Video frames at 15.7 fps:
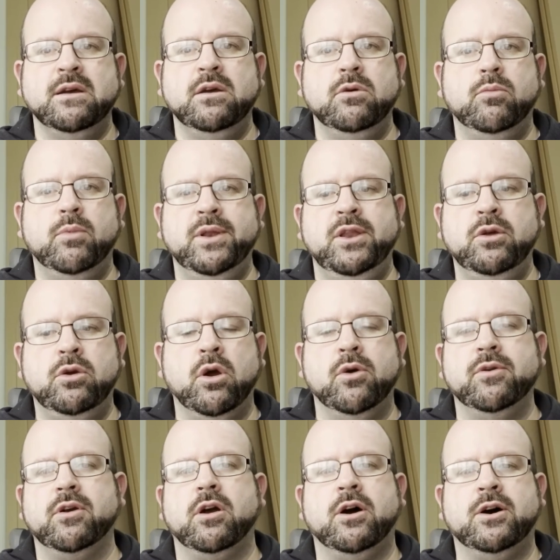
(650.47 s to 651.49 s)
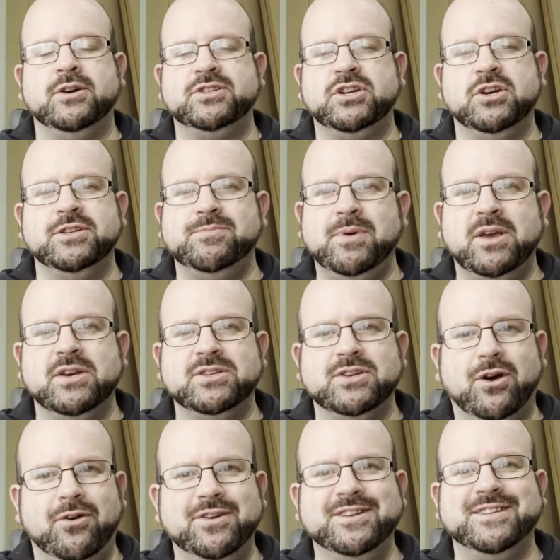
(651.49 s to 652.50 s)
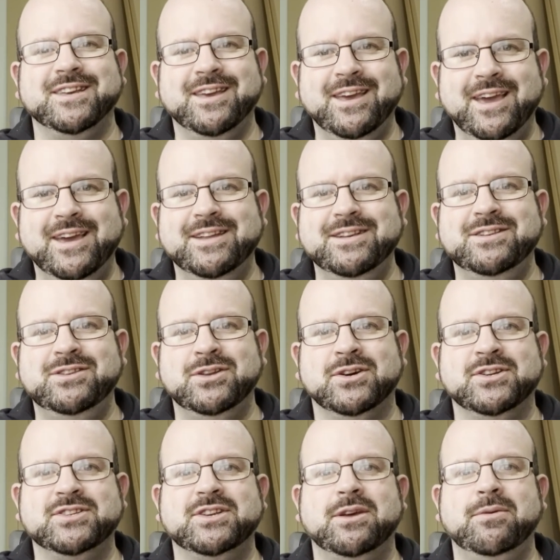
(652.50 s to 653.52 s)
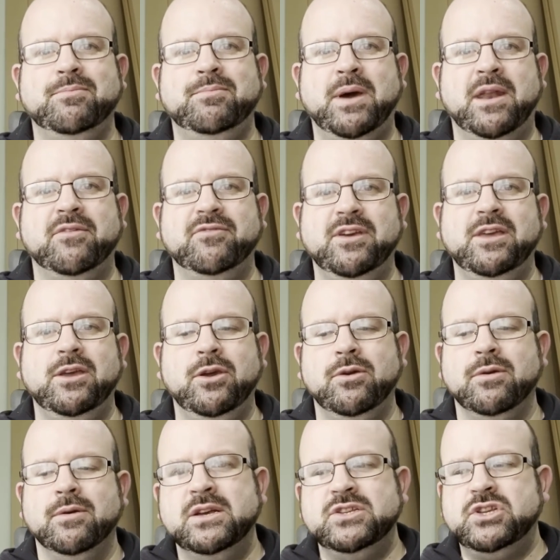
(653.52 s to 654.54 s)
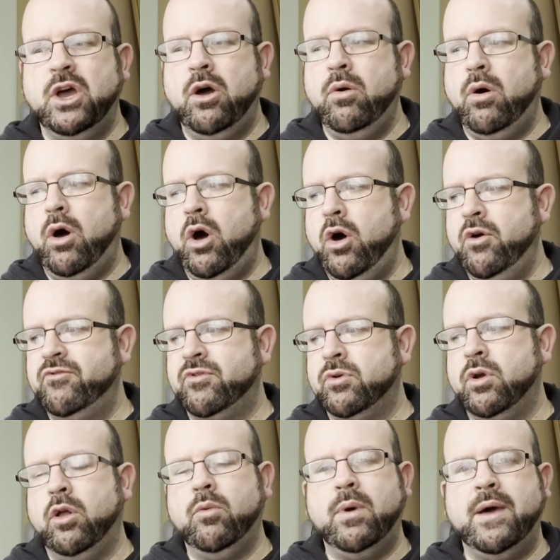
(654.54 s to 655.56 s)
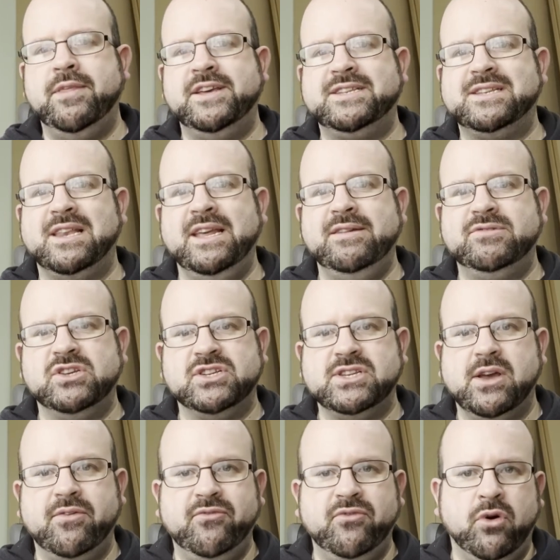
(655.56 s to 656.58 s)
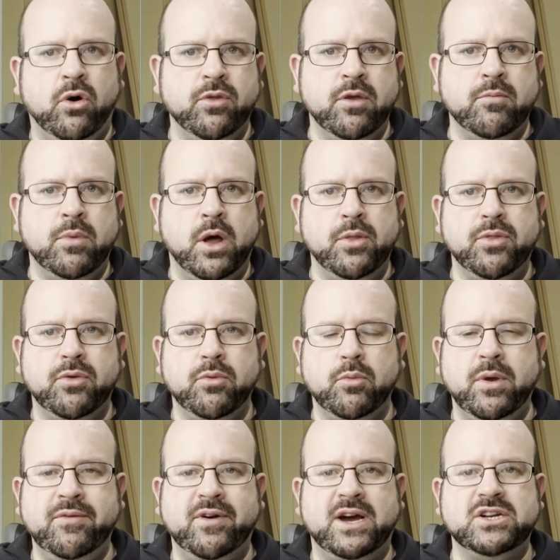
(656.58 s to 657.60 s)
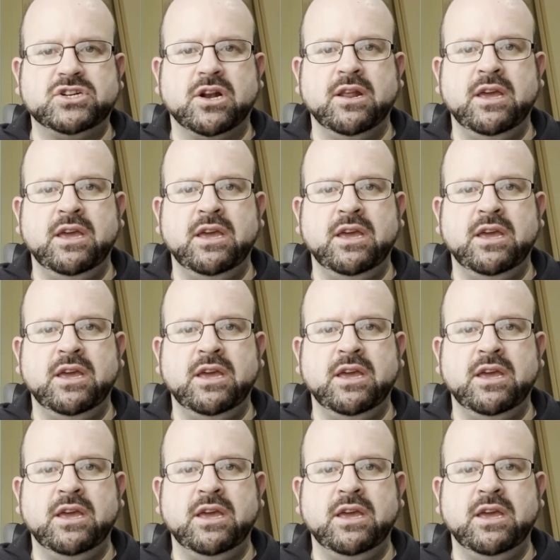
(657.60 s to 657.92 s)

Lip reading: when you go to card shows, because honestly, it does benefit you. So overall, where this leaves us for the month, we've actually